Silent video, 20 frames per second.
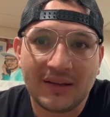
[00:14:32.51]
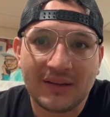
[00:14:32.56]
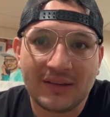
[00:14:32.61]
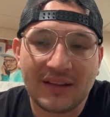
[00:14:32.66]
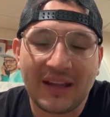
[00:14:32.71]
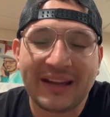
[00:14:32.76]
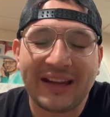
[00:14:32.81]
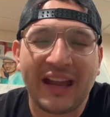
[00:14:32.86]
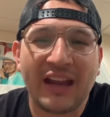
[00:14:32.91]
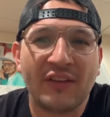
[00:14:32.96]

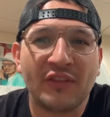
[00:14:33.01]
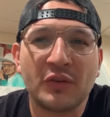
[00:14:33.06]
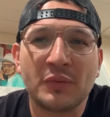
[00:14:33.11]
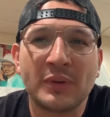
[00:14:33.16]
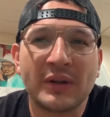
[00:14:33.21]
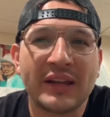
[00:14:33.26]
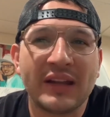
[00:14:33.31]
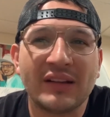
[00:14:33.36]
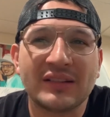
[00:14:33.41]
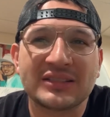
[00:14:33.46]
Like,
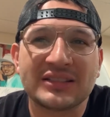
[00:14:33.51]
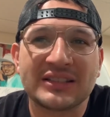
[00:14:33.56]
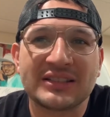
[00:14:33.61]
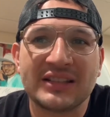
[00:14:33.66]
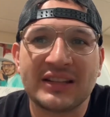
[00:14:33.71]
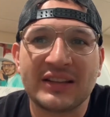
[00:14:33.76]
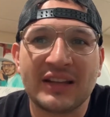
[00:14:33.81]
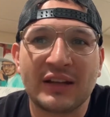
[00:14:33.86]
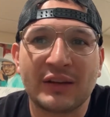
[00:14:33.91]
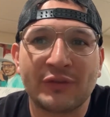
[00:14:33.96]
everybody else is
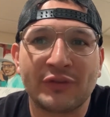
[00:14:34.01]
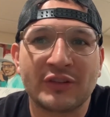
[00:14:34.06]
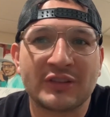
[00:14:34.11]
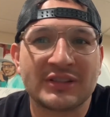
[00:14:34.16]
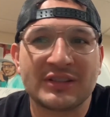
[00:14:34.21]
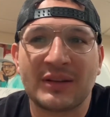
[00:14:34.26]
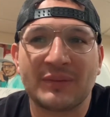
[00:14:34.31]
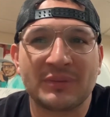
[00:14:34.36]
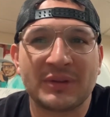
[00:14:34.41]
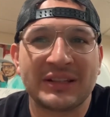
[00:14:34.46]
in there for
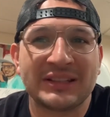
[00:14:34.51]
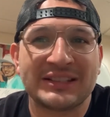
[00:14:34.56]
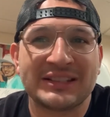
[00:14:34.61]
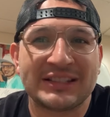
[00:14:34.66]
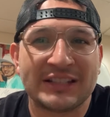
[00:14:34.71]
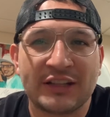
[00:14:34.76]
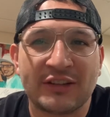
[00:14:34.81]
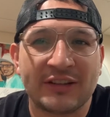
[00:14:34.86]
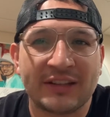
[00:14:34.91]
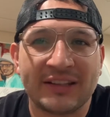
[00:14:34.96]
something
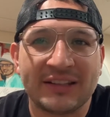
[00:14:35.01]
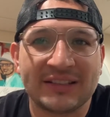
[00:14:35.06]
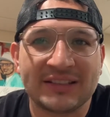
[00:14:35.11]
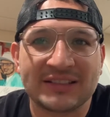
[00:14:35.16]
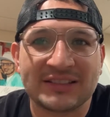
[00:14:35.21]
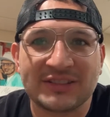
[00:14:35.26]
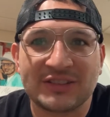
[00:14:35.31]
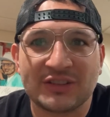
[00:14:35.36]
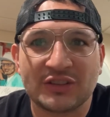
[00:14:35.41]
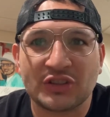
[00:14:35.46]

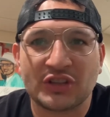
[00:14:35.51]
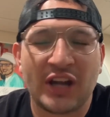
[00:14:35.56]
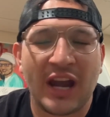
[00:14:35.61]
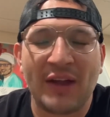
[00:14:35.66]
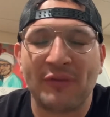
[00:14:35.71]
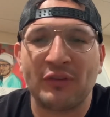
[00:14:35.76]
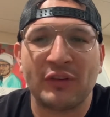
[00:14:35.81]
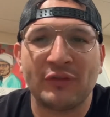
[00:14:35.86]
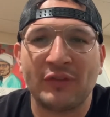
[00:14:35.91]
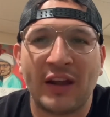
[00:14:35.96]
serious or
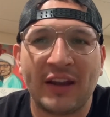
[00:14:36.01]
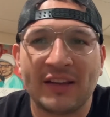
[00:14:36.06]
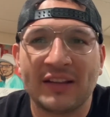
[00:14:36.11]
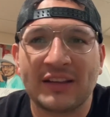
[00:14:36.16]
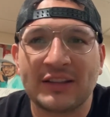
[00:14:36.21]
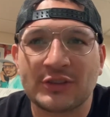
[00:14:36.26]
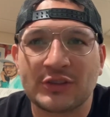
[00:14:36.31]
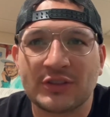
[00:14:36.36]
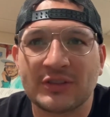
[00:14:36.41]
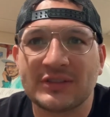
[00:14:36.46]
traffic
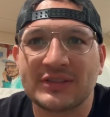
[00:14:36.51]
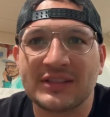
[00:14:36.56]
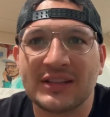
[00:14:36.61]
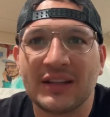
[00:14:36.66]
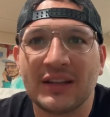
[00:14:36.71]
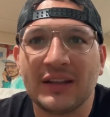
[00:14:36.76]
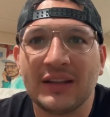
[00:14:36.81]
violations.